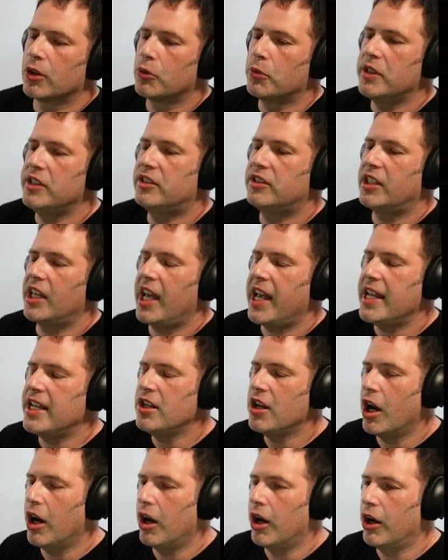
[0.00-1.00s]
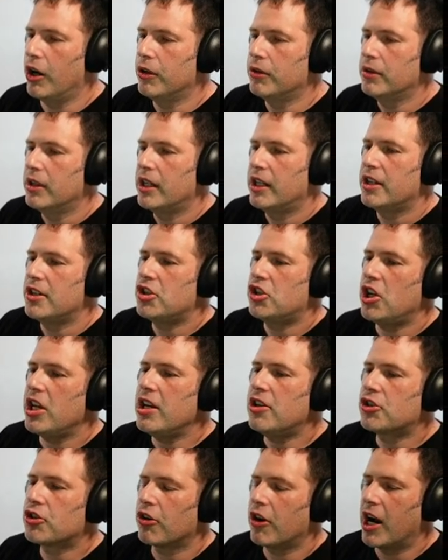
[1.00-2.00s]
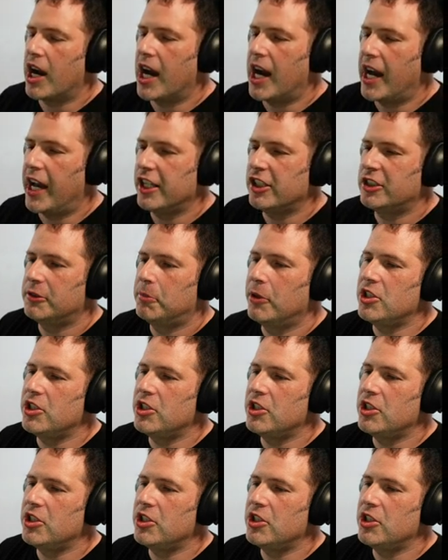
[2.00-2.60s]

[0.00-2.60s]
We say no. She tries,